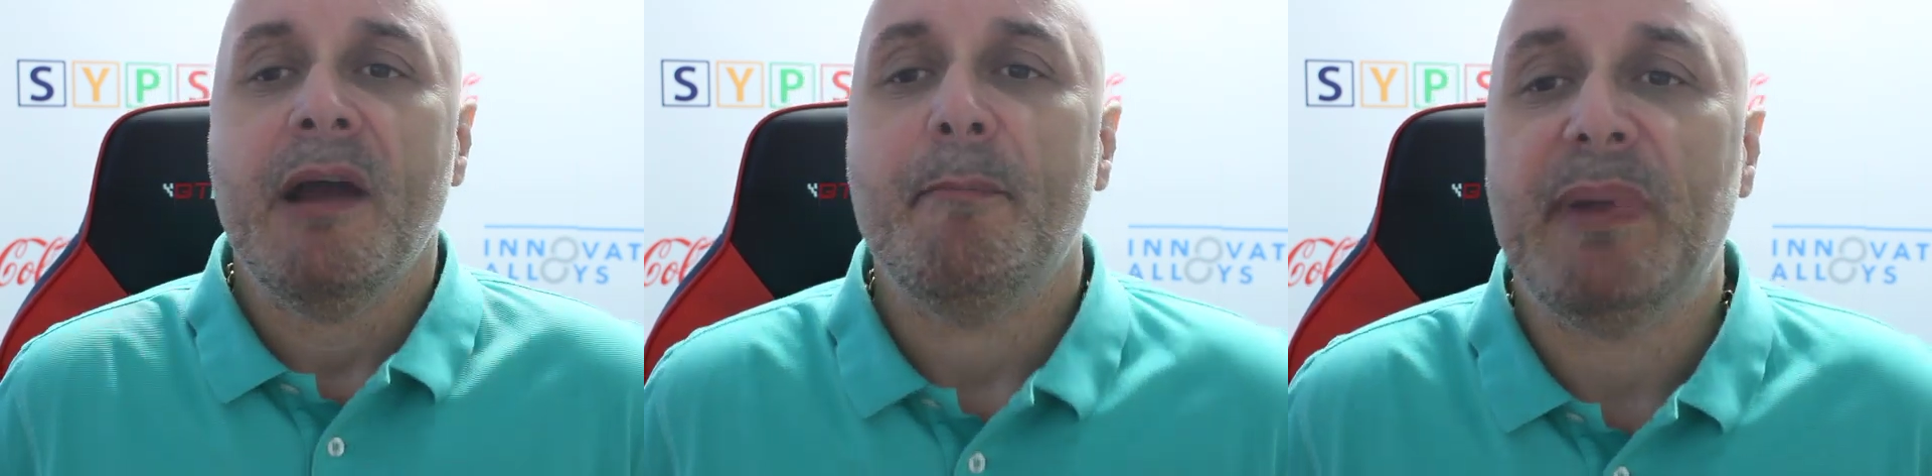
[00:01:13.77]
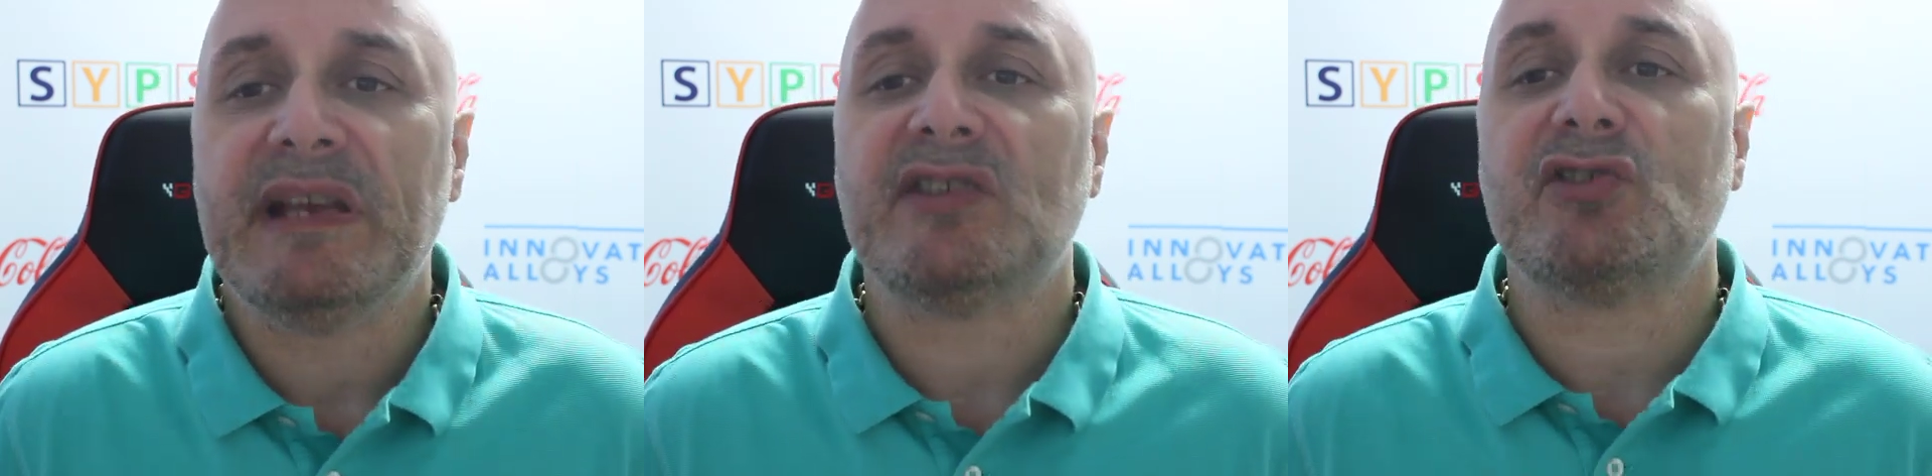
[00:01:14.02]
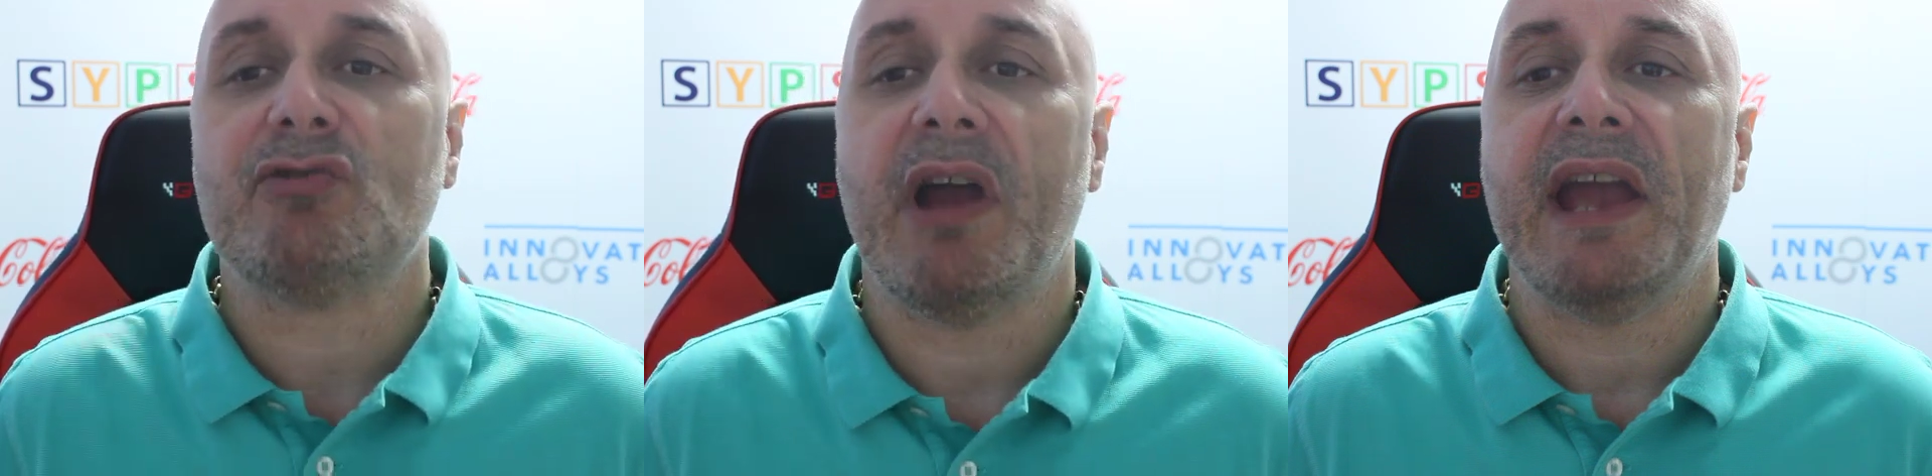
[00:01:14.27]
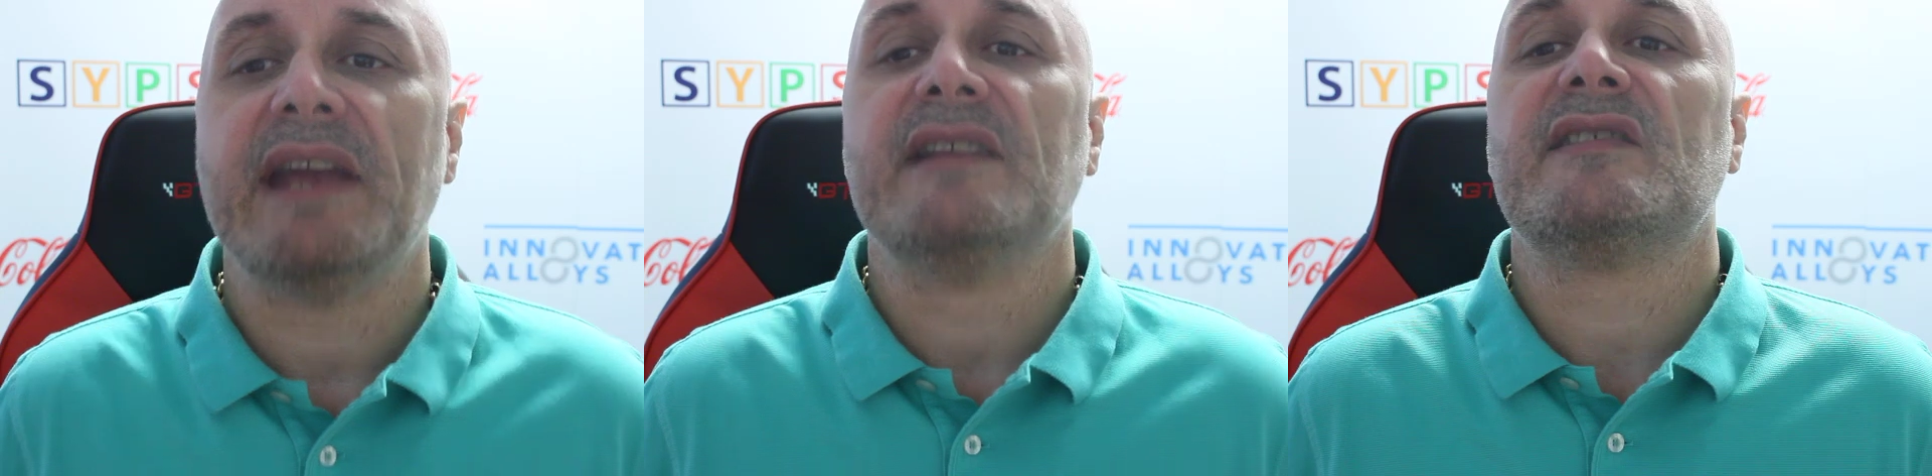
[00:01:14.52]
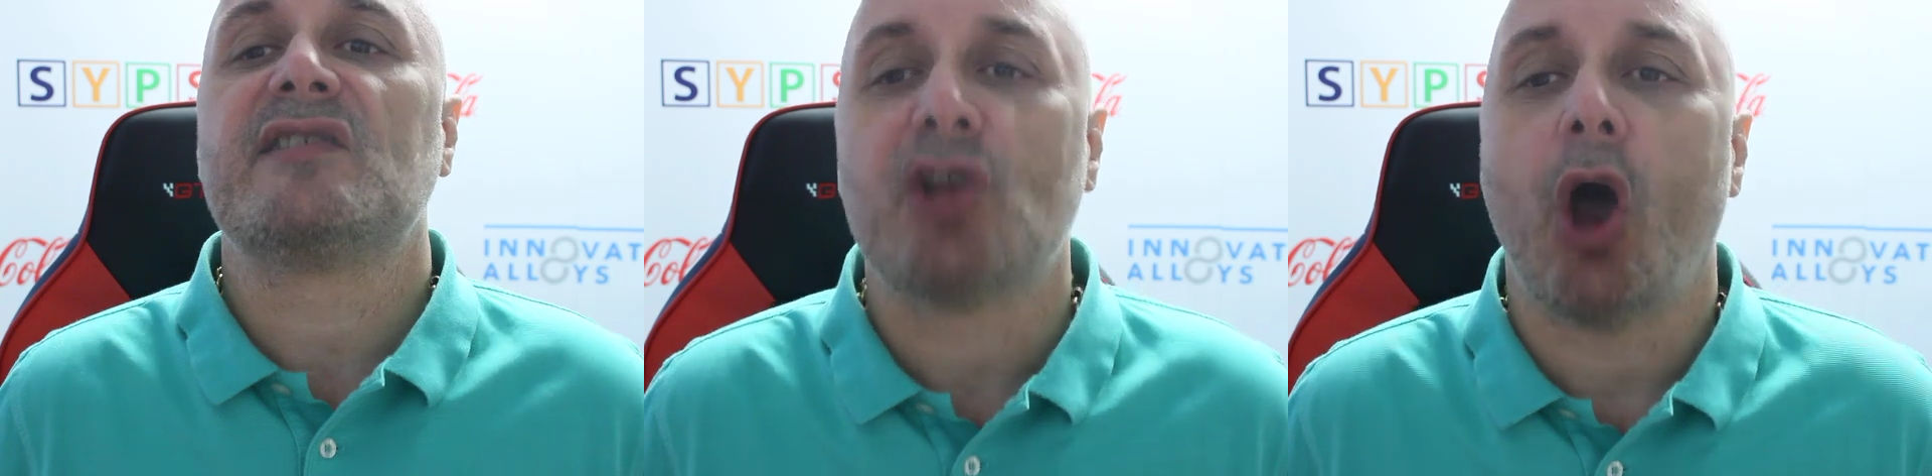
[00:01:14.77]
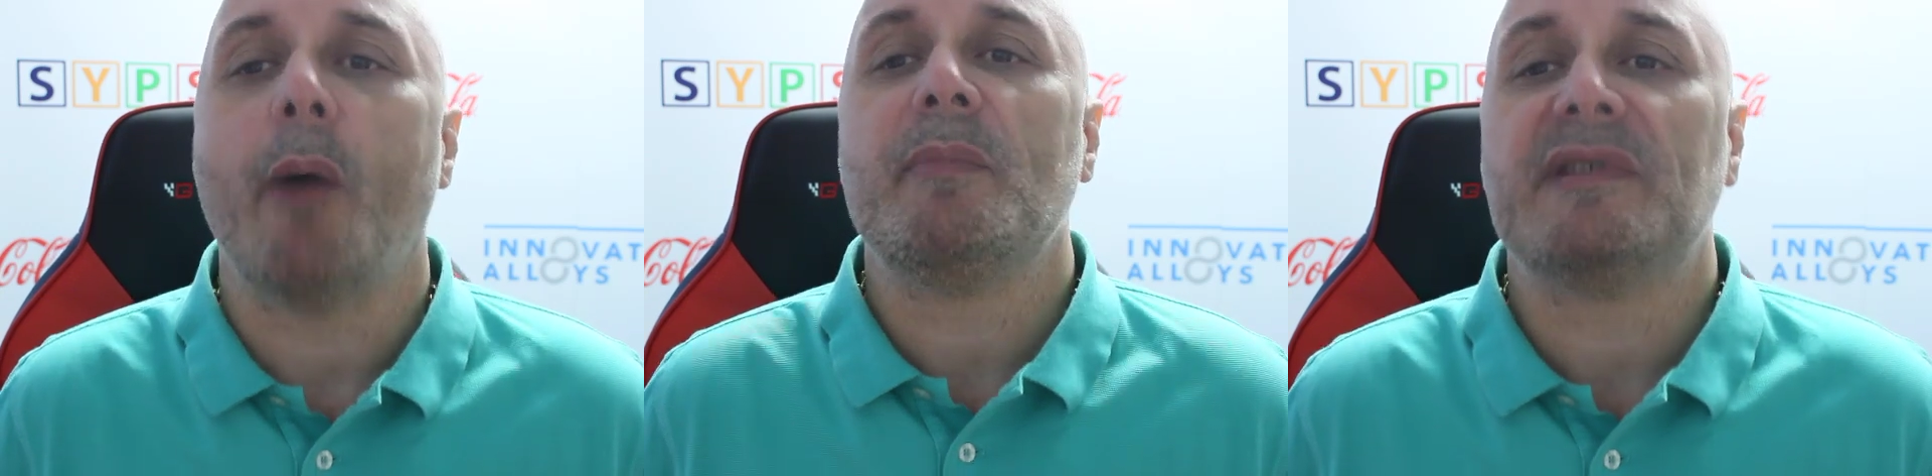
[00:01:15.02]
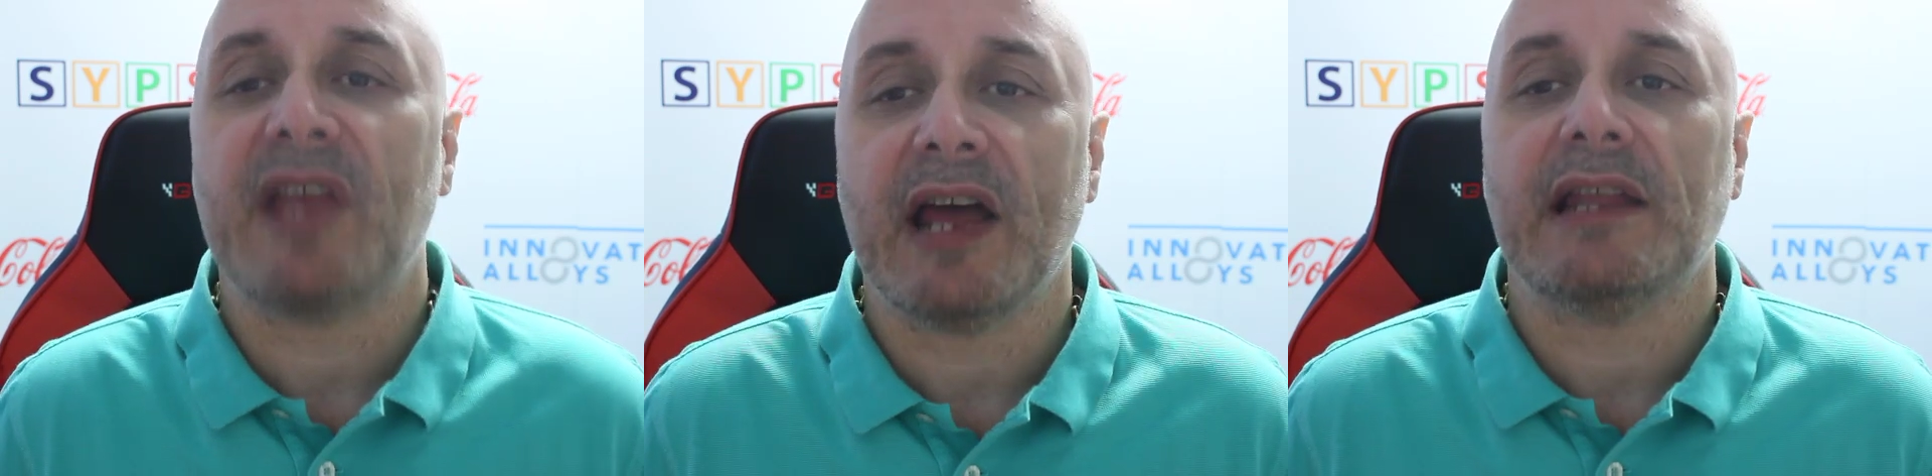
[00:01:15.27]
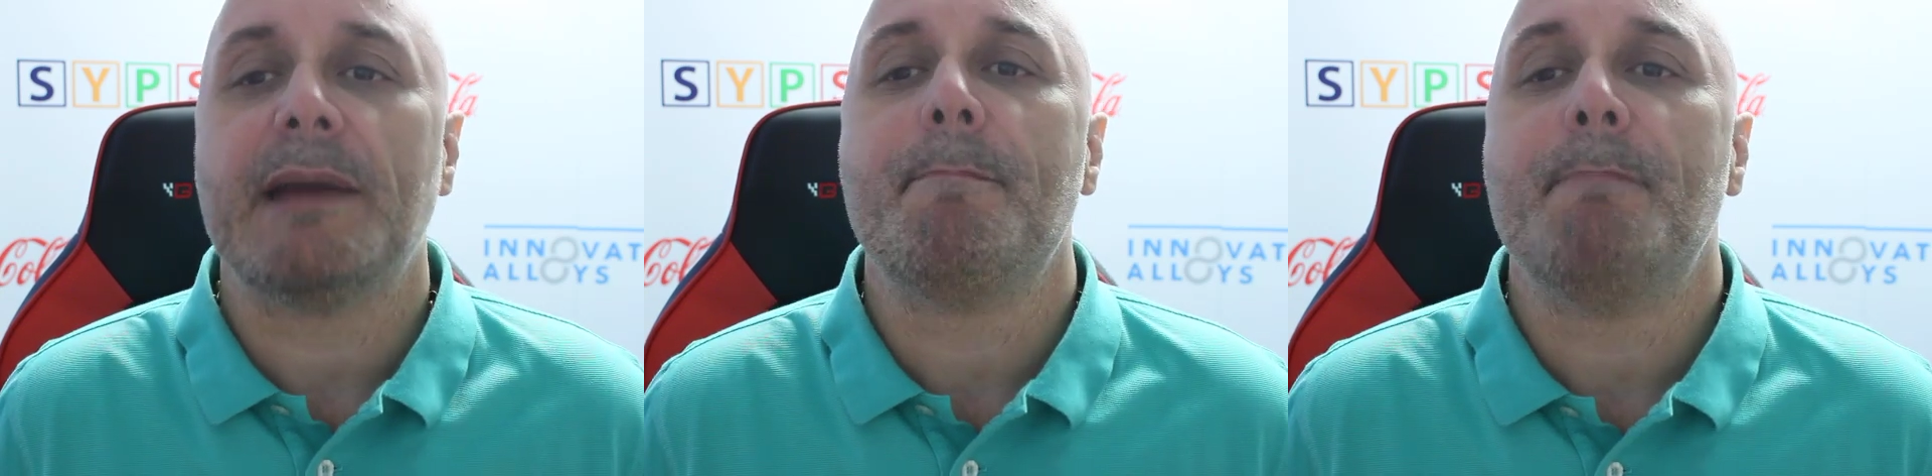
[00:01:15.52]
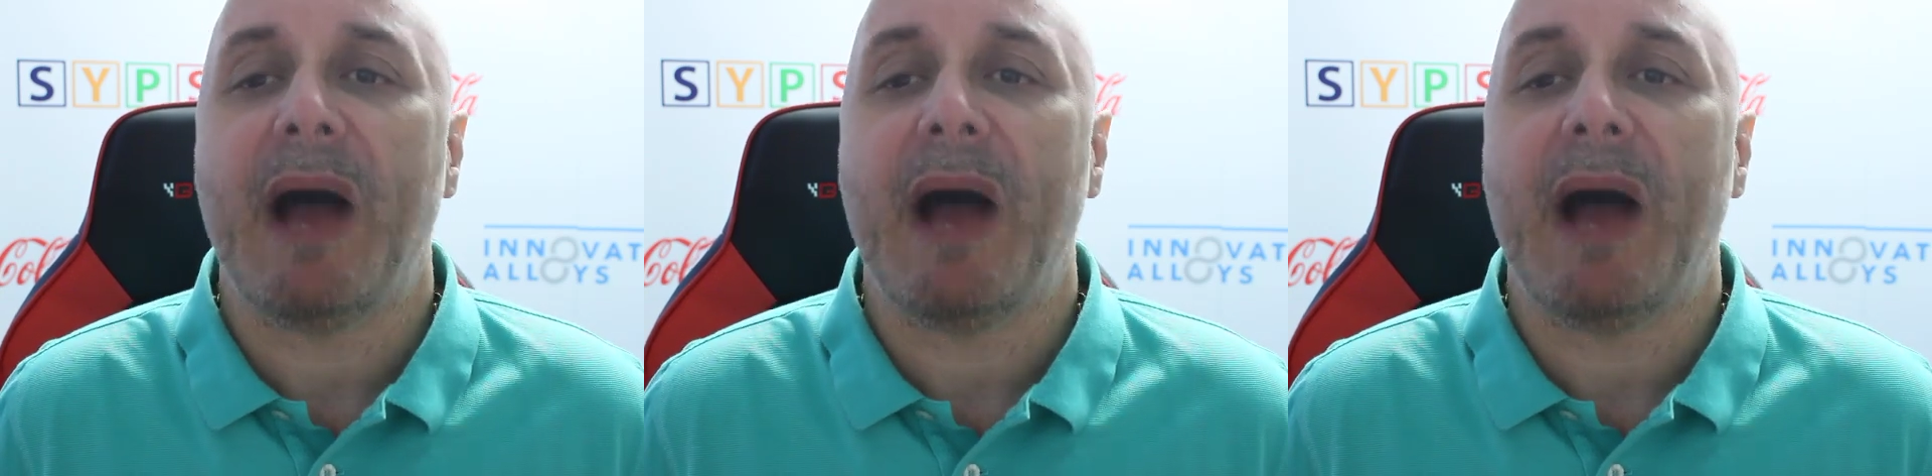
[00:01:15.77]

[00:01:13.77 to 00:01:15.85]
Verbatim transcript: Be straight. Stop telling